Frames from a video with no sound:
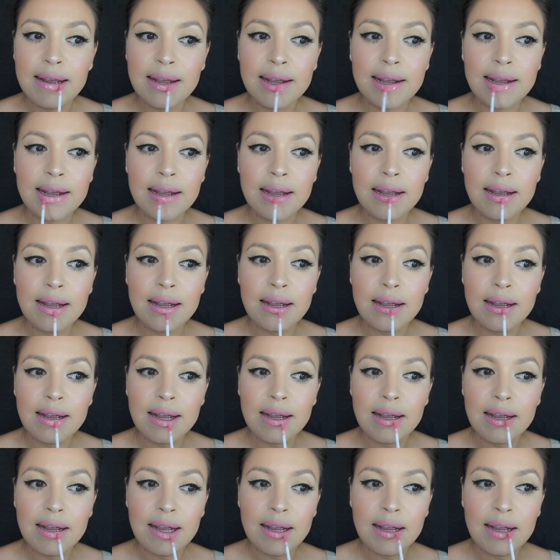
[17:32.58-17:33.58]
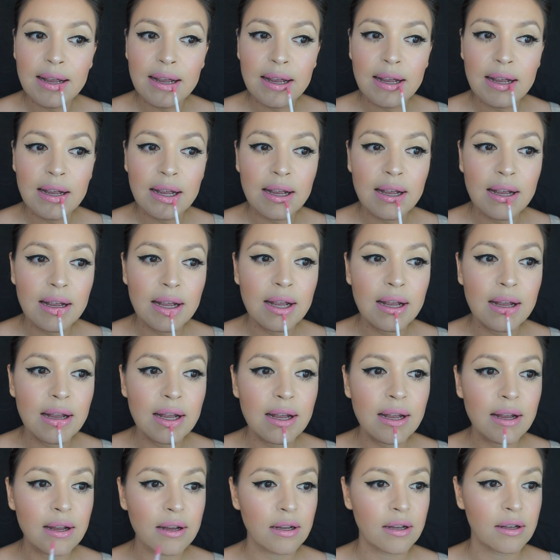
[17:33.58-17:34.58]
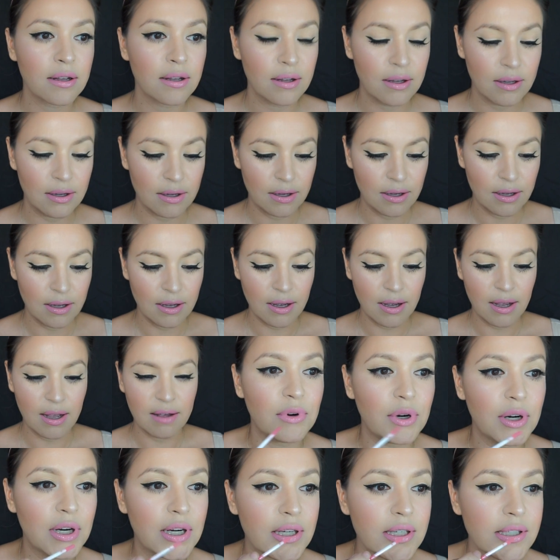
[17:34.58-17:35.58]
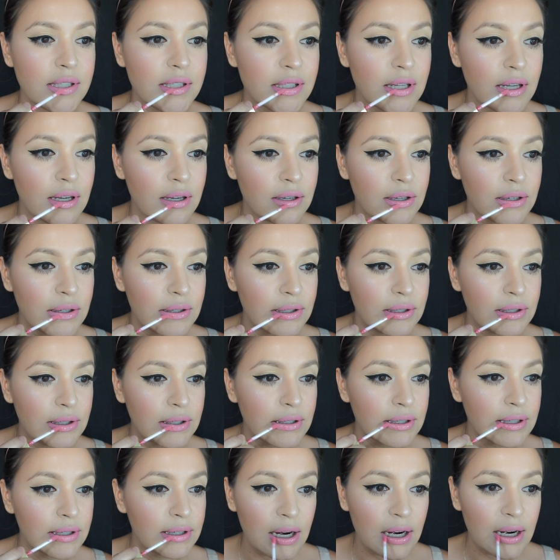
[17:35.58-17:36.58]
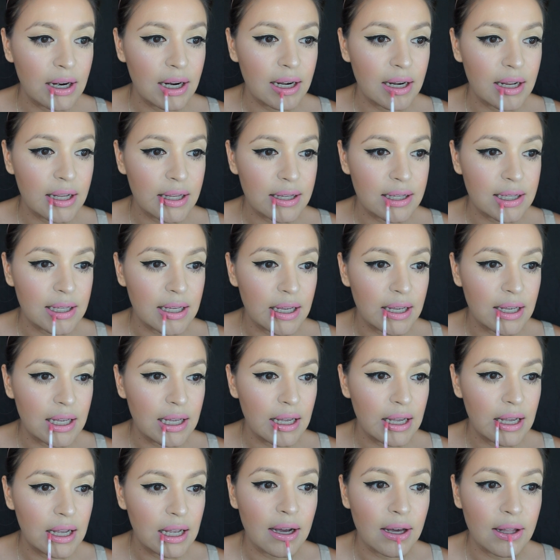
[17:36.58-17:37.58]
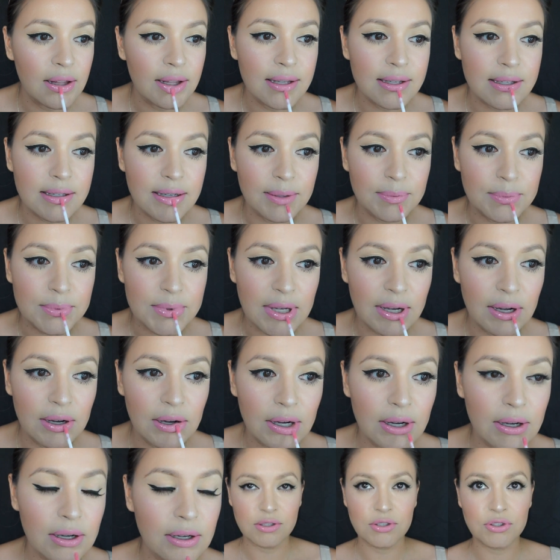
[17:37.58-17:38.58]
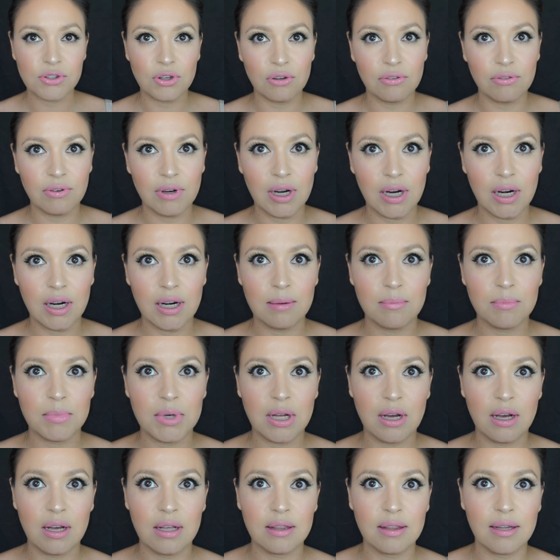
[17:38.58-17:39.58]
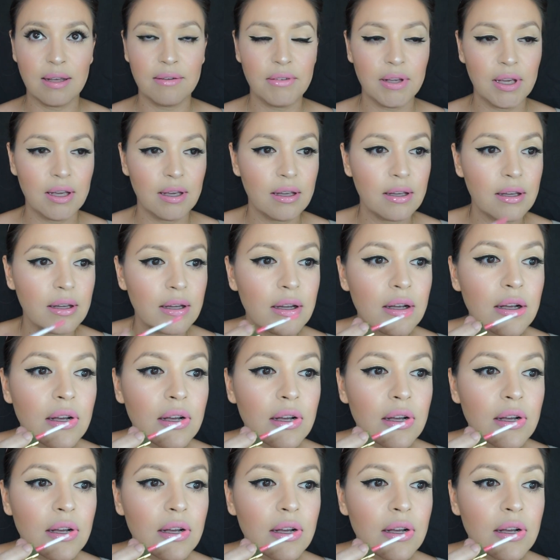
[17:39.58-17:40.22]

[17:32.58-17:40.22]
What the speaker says: Brilliant Shine. I've never used this combo before, so we're going to see how this comes out. So far, I'm not loving it.